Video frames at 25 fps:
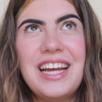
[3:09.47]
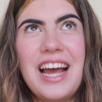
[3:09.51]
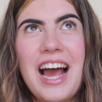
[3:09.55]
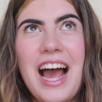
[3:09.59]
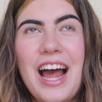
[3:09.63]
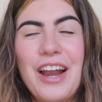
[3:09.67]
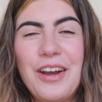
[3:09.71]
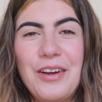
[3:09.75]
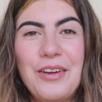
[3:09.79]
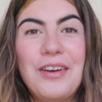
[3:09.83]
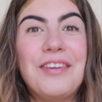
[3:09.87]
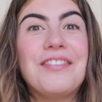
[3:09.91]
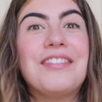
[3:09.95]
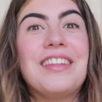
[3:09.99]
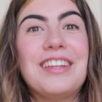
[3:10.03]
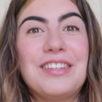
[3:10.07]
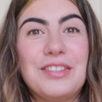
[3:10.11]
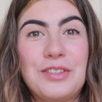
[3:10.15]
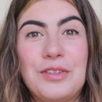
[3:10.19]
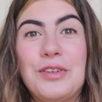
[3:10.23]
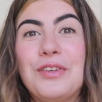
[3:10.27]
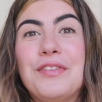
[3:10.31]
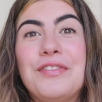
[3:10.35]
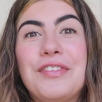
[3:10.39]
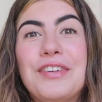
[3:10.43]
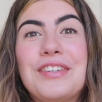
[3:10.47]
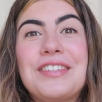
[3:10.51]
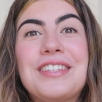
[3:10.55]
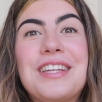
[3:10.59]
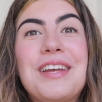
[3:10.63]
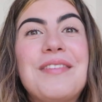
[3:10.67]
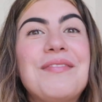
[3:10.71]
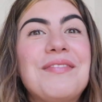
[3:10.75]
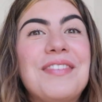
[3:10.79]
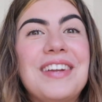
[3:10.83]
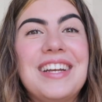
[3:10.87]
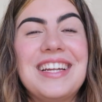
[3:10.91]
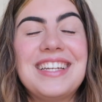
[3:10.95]
I don't know if that's good for your
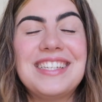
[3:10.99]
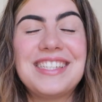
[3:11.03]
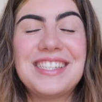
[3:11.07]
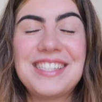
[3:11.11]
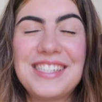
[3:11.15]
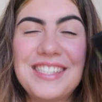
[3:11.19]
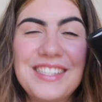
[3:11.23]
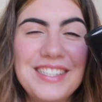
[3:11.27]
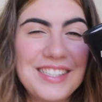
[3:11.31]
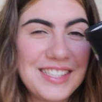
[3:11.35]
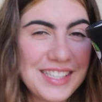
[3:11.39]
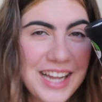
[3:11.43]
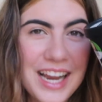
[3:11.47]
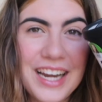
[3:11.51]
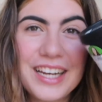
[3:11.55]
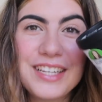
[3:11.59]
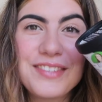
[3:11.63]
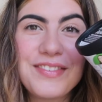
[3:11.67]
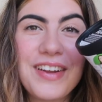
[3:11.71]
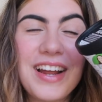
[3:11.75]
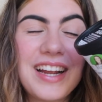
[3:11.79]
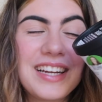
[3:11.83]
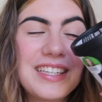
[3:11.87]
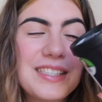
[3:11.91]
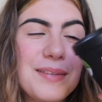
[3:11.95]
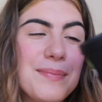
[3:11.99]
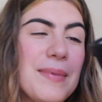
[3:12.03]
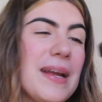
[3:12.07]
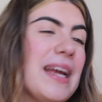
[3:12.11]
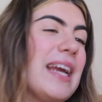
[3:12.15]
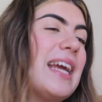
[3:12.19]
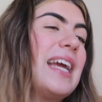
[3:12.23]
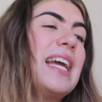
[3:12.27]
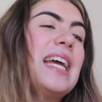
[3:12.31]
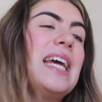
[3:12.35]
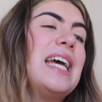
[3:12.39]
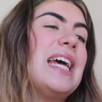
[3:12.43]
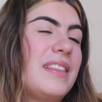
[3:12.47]
skin, but it's satisfying to
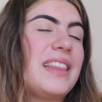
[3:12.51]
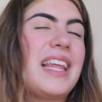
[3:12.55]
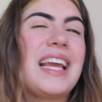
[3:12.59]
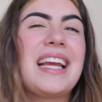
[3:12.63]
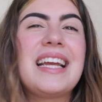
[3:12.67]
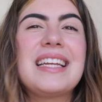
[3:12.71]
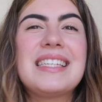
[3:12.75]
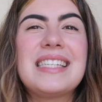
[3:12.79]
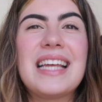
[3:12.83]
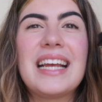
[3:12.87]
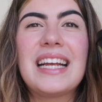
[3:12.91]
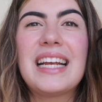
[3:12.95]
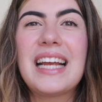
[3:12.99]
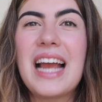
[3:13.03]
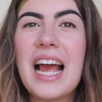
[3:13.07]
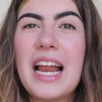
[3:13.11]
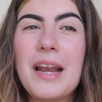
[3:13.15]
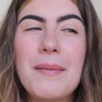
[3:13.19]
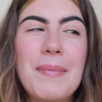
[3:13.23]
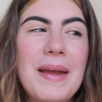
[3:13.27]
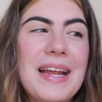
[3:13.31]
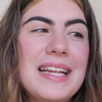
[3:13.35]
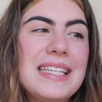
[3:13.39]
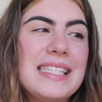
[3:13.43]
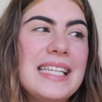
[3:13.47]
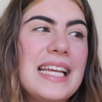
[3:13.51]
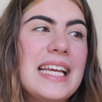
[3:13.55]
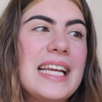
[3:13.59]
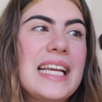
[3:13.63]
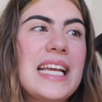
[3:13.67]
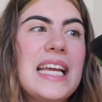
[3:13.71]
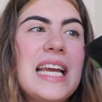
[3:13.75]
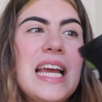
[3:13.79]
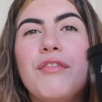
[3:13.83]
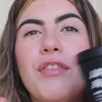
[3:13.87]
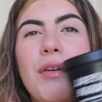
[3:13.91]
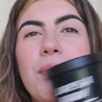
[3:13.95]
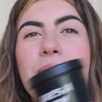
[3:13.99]
me. Like I said, kind of
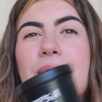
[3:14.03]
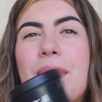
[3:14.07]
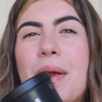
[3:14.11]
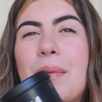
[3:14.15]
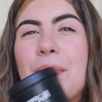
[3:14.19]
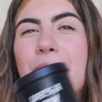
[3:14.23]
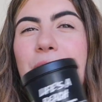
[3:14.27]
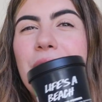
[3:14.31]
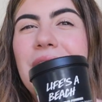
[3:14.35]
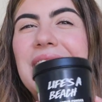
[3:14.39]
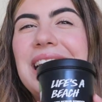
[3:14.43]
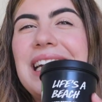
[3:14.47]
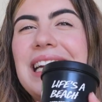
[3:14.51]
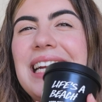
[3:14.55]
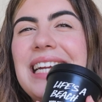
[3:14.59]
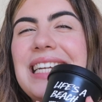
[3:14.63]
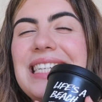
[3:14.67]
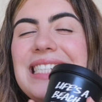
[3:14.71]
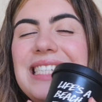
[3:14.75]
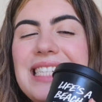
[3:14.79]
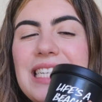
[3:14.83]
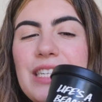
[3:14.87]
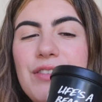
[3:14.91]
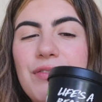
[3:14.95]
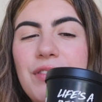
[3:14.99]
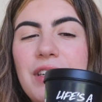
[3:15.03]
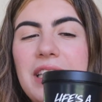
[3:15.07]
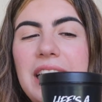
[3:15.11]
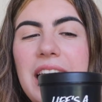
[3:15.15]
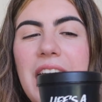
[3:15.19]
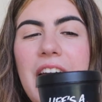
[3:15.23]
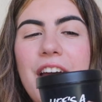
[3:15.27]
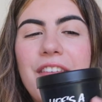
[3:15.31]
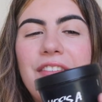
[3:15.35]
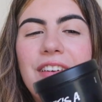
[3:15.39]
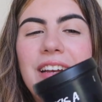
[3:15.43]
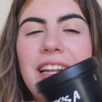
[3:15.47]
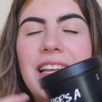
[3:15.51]
basic. From memory, it didn't really
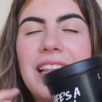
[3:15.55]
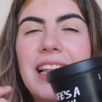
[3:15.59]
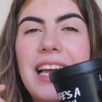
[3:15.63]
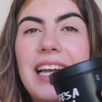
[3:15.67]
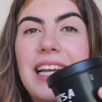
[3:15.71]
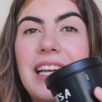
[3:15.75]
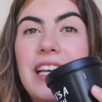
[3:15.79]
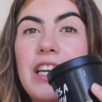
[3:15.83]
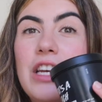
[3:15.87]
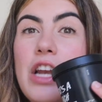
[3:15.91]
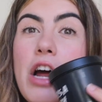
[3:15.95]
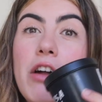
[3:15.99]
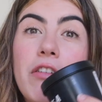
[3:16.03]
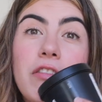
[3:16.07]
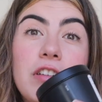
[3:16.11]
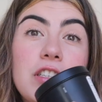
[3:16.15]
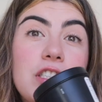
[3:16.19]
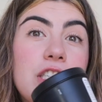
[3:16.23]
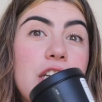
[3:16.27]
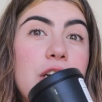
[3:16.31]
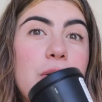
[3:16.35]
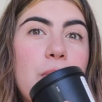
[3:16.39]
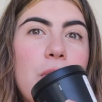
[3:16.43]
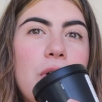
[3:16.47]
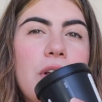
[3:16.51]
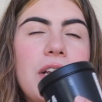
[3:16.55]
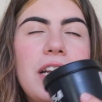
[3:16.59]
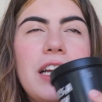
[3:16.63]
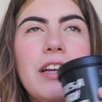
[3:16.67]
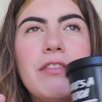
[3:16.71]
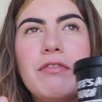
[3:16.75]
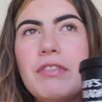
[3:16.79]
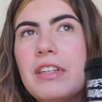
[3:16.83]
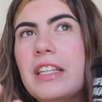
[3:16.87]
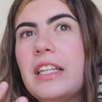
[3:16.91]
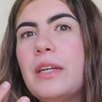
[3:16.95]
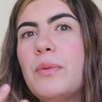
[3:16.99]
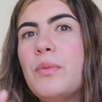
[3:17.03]
have any like nourishing quality. It
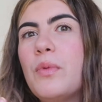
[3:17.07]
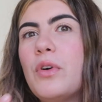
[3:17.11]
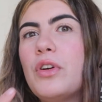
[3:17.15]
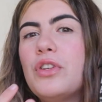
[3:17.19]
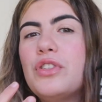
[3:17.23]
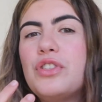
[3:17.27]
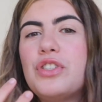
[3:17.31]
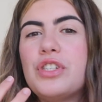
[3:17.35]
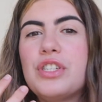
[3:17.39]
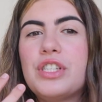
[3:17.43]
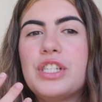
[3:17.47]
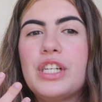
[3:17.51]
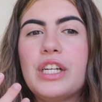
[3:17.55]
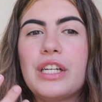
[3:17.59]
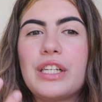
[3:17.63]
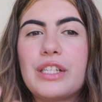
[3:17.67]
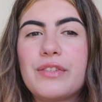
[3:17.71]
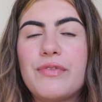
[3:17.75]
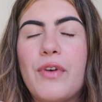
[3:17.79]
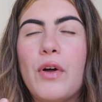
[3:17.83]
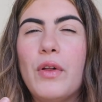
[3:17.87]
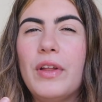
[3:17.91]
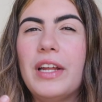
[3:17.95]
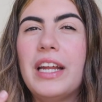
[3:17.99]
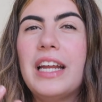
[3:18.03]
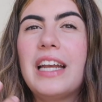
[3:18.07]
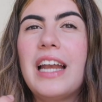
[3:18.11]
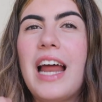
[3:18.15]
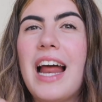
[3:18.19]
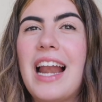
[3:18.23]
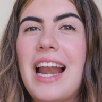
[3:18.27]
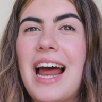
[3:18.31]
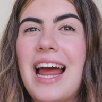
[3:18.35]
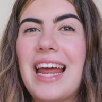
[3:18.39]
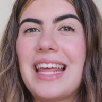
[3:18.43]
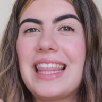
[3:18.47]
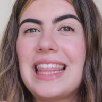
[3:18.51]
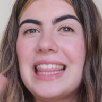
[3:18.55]
really was just an exfoliant, and
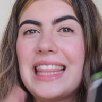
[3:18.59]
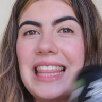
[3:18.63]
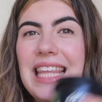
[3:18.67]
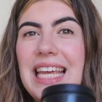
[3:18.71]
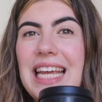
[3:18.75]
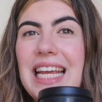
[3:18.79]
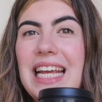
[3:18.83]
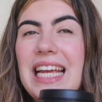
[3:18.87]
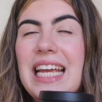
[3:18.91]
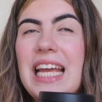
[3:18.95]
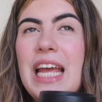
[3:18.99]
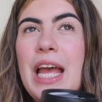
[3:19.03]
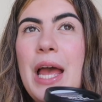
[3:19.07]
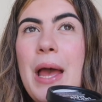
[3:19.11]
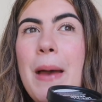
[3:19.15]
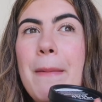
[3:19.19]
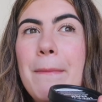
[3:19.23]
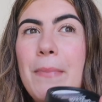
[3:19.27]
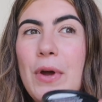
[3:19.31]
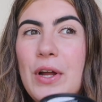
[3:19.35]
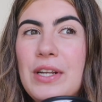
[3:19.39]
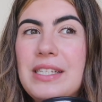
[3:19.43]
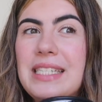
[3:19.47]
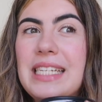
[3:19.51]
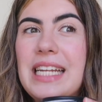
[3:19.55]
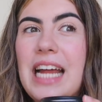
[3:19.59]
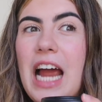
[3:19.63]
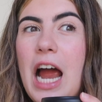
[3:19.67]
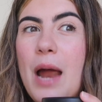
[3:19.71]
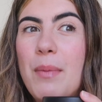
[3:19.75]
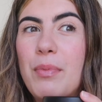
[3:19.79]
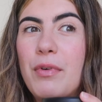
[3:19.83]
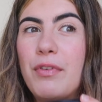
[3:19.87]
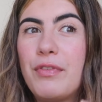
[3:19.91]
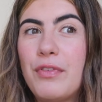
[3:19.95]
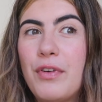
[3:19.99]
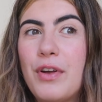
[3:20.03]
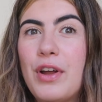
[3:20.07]
I think personally I
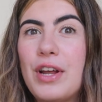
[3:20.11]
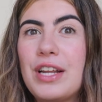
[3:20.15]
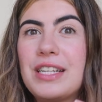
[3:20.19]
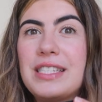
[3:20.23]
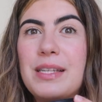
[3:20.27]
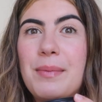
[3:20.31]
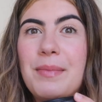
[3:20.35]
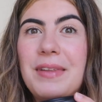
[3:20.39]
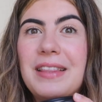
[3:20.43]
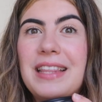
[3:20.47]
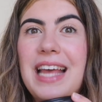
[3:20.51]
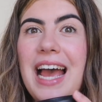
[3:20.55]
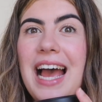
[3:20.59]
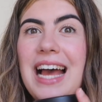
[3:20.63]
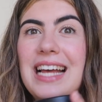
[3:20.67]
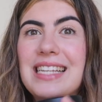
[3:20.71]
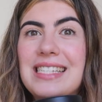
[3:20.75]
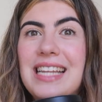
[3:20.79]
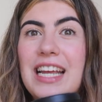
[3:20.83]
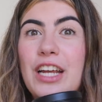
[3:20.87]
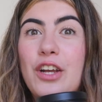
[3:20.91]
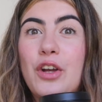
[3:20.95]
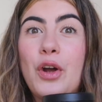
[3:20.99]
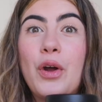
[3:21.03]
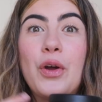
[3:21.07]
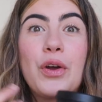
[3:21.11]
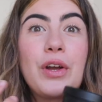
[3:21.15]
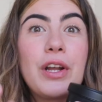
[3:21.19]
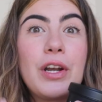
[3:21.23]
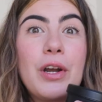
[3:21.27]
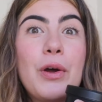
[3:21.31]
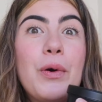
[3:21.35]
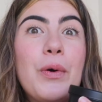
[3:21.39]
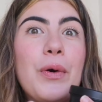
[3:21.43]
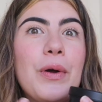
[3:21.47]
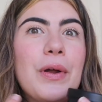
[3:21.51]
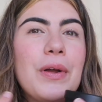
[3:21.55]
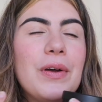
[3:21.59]
prefer something that has like
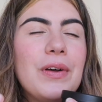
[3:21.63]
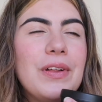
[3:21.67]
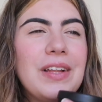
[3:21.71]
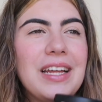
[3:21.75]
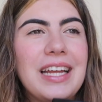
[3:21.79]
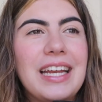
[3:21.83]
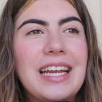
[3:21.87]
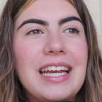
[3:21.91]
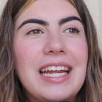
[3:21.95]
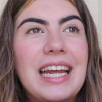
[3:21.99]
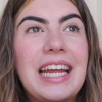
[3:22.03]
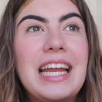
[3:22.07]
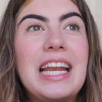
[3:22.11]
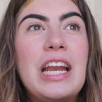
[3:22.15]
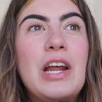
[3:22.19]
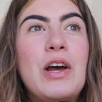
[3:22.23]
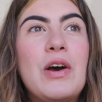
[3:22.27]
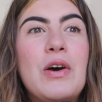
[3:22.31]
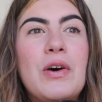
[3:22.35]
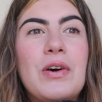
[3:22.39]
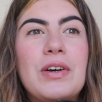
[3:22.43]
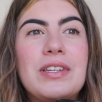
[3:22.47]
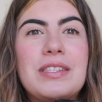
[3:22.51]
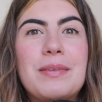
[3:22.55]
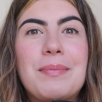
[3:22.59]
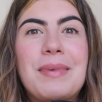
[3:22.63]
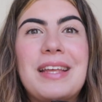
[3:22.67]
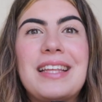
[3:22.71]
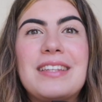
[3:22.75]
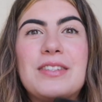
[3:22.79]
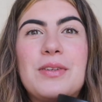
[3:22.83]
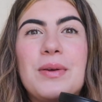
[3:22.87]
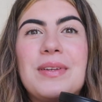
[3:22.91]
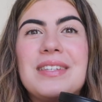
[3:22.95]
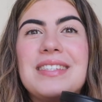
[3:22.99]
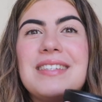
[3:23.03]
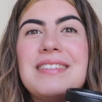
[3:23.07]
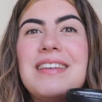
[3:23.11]
coconut oil in it or something,
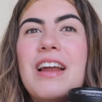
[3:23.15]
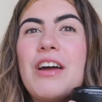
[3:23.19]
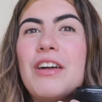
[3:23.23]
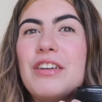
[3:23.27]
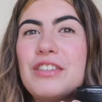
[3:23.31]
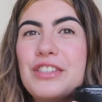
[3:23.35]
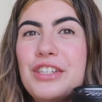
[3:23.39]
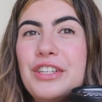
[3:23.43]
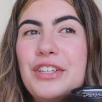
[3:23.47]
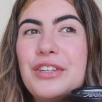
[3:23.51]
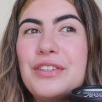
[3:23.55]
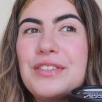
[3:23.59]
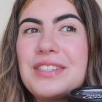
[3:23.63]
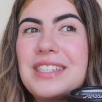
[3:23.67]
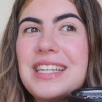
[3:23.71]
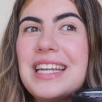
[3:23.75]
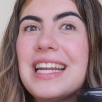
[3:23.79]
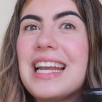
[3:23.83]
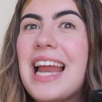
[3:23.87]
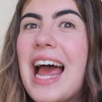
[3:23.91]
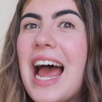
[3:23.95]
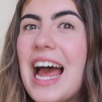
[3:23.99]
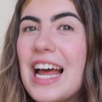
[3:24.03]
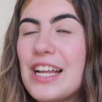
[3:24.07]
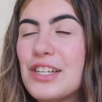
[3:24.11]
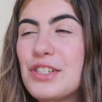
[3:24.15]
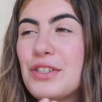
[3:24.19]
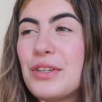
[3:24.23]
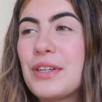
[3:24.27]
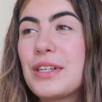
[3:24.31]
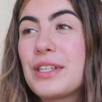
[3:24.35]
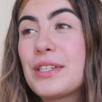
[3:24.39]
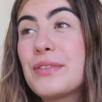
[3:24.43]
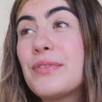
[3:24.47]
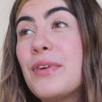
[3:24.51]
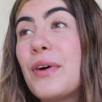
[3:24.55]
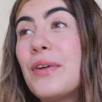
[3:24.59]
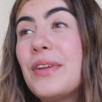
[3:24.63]
so it's nourishing your skin as you're
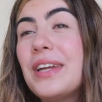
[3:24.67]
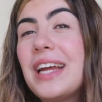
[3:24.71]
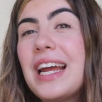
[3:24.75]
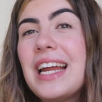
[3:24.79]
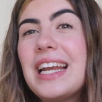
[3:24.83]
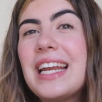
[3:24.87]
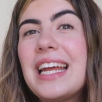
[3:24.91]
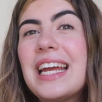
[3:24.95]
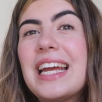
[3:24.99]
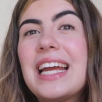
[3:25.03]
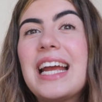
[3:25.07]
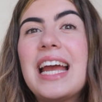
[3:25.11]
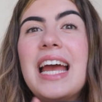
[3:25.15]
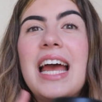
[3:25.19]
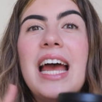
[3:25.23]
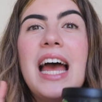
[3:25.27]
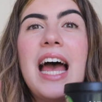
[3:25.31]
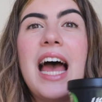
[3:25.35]
exfoliating.